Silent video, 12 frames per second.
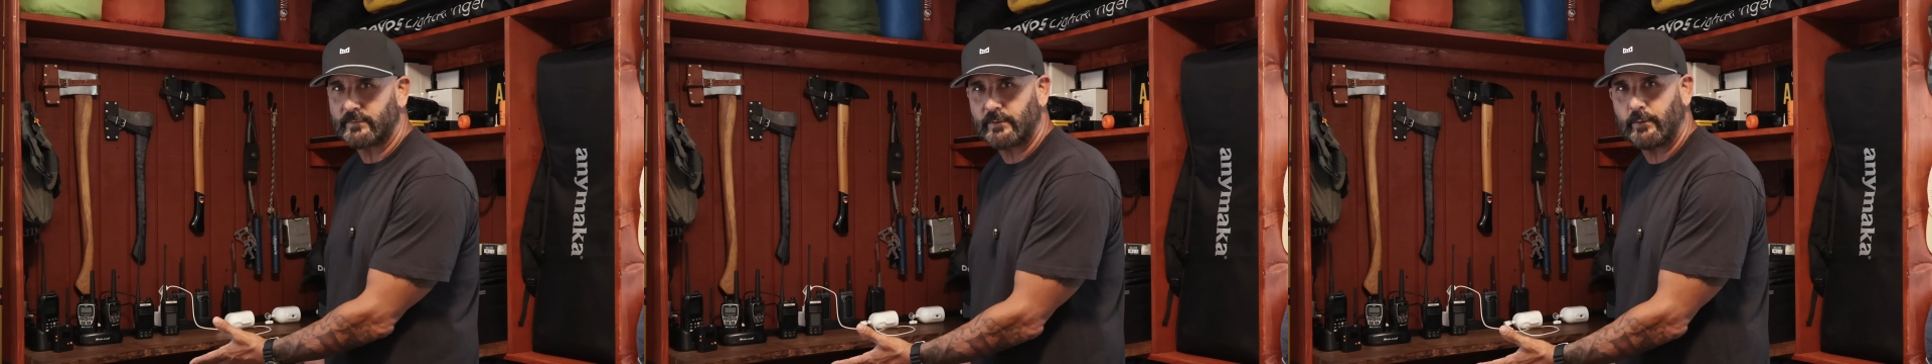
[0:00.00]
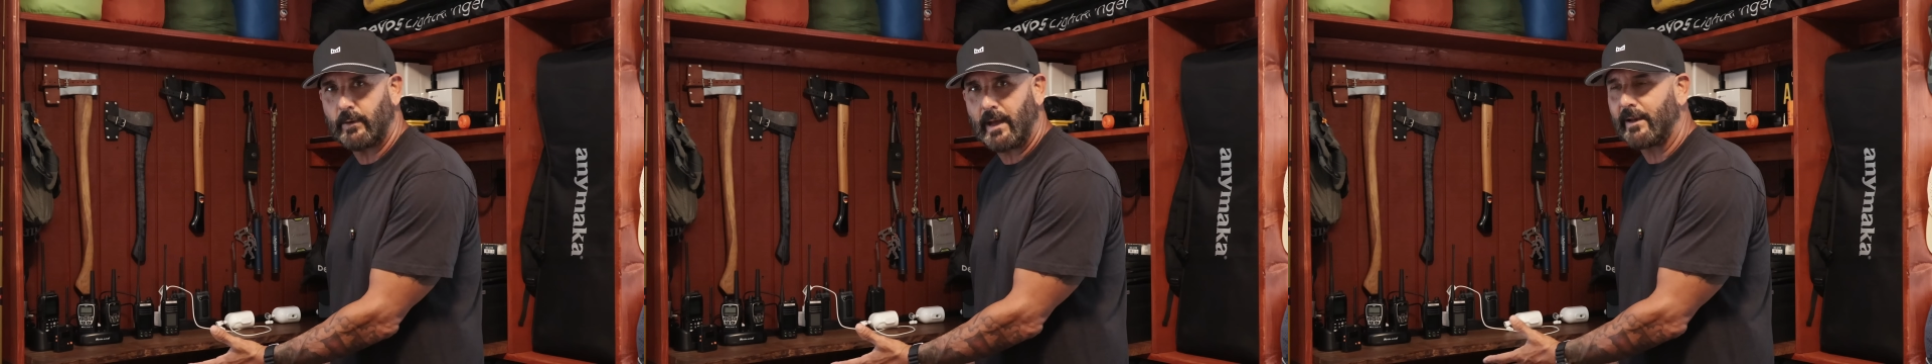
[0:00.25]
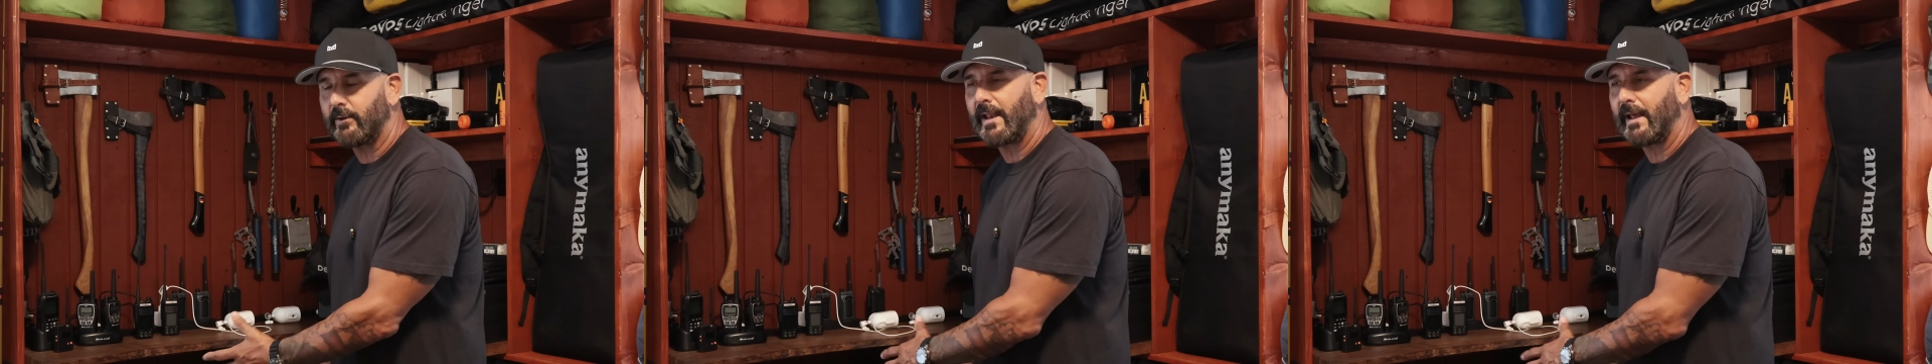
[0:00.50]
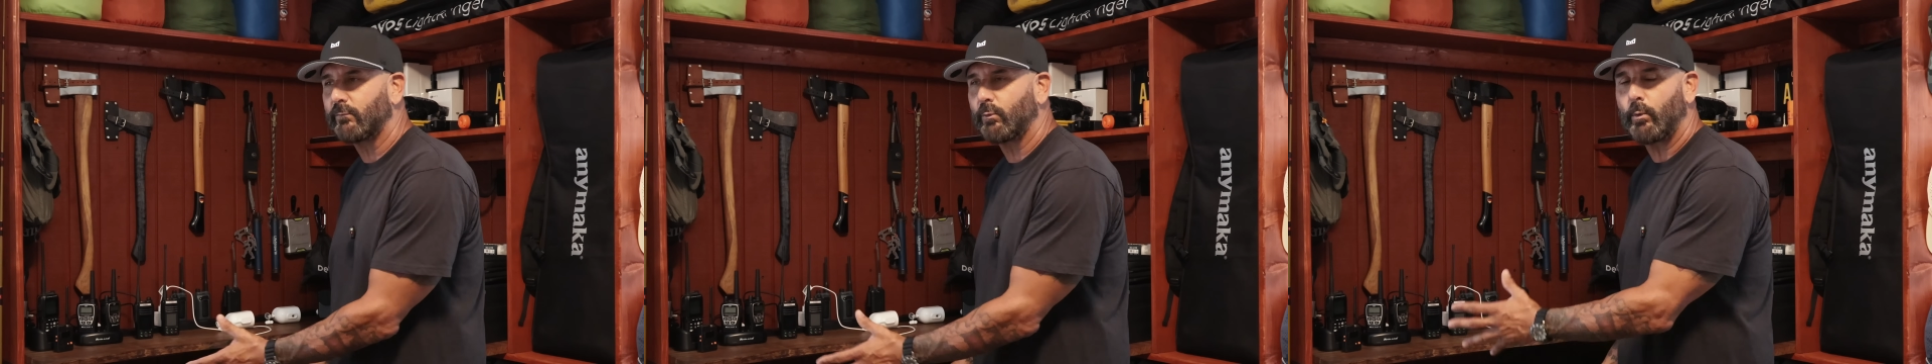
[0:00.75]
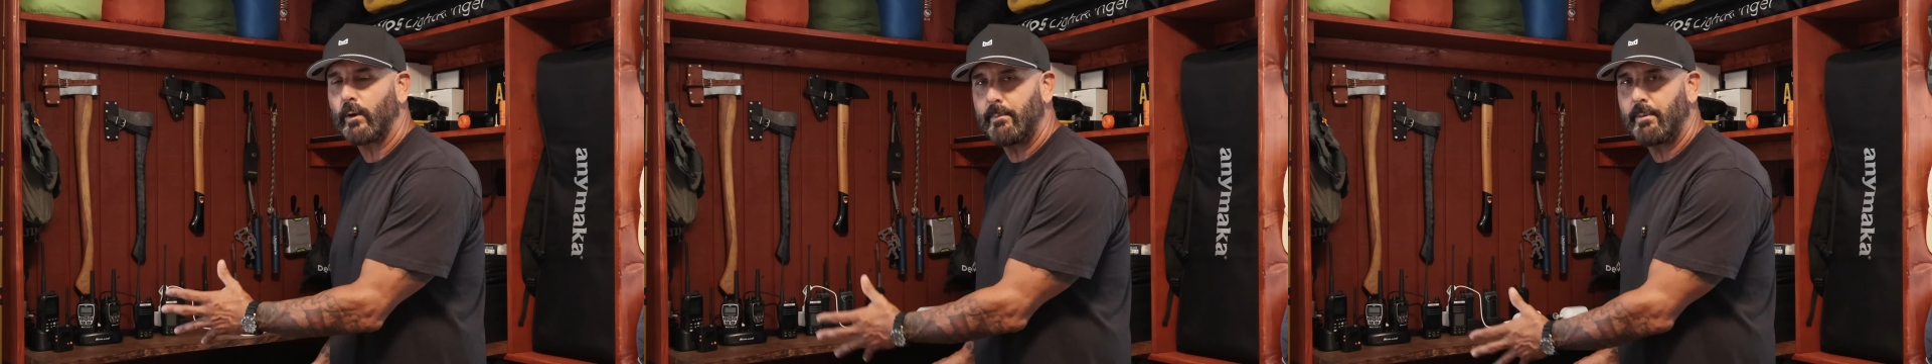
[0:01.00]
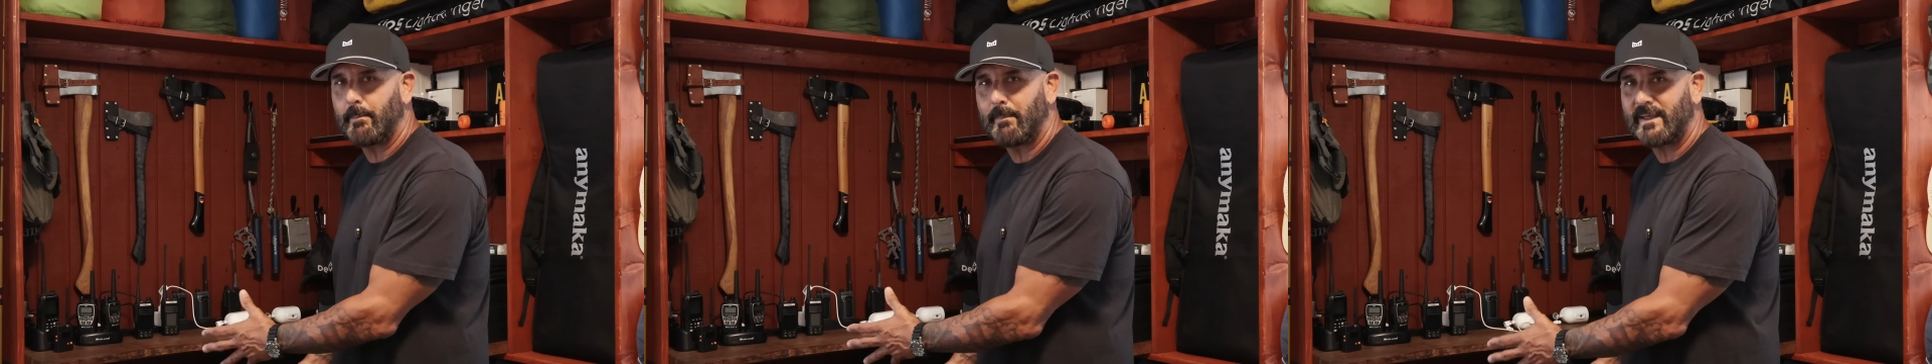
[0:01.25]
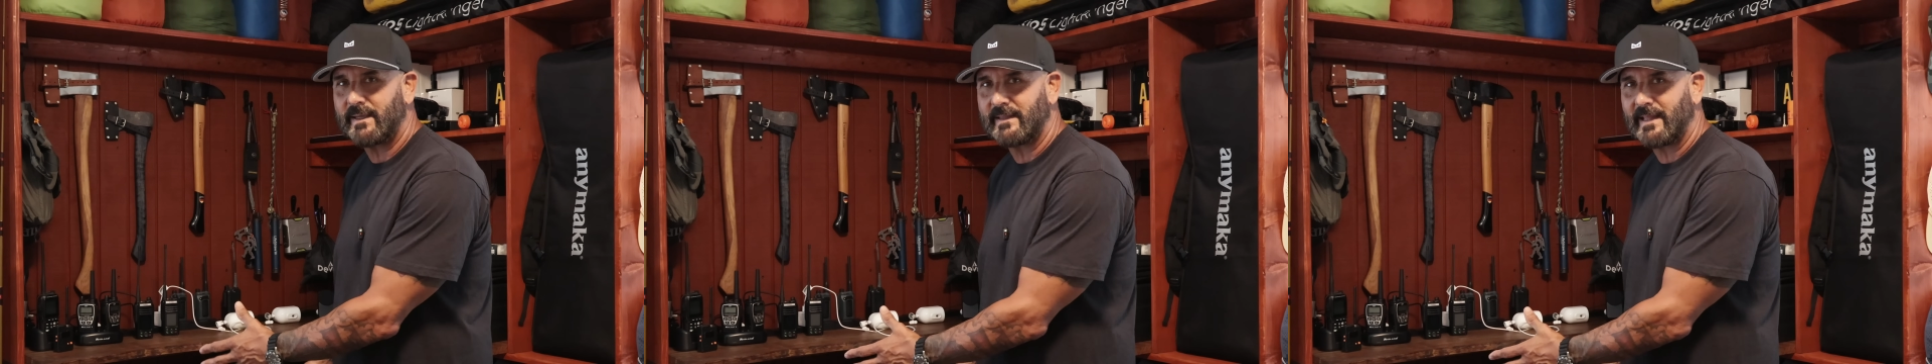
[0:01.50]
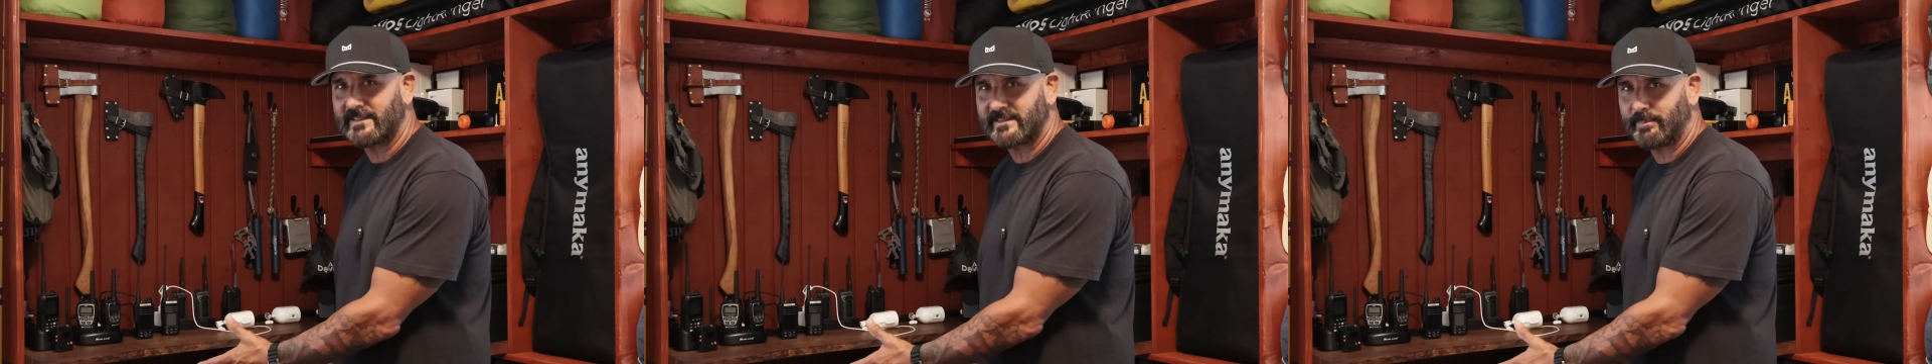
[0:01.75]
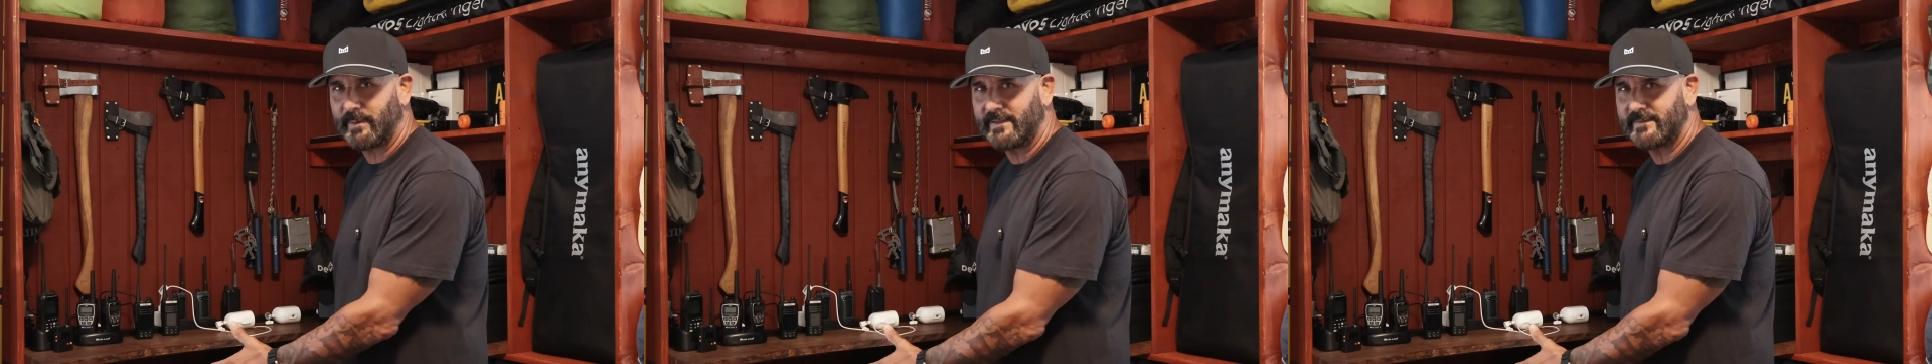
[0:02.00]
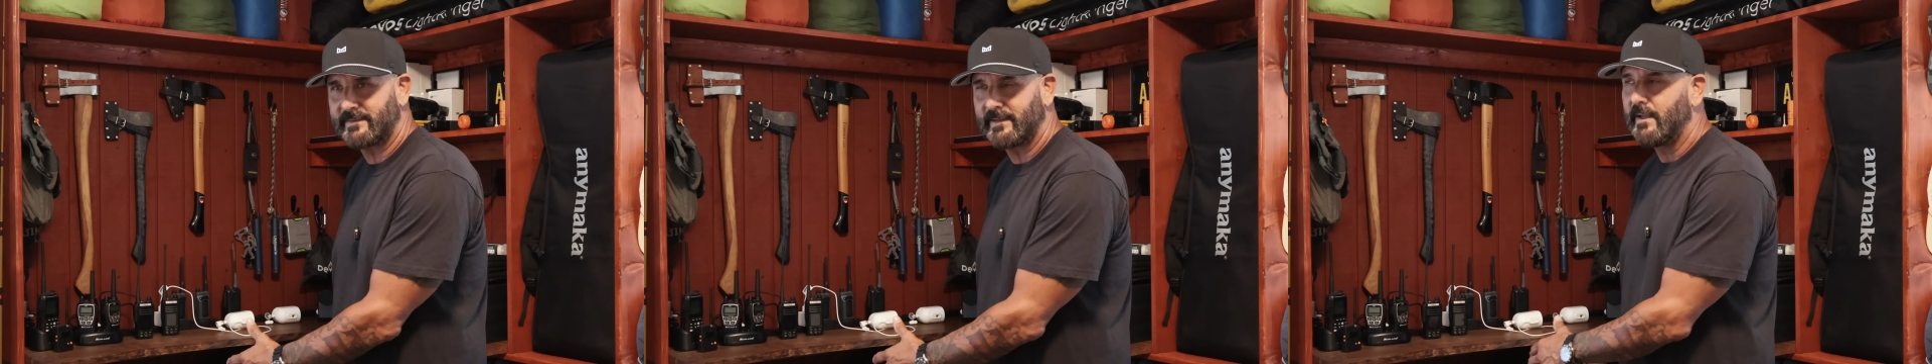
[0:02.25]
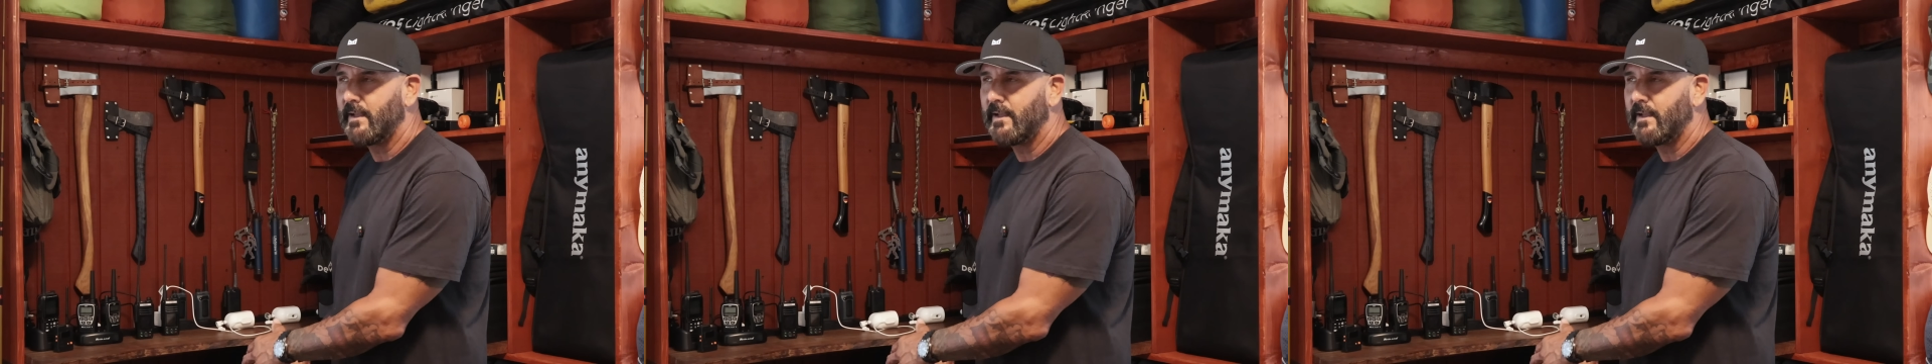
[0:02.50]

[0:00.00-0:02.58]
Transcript: So I don't have to worry about making that space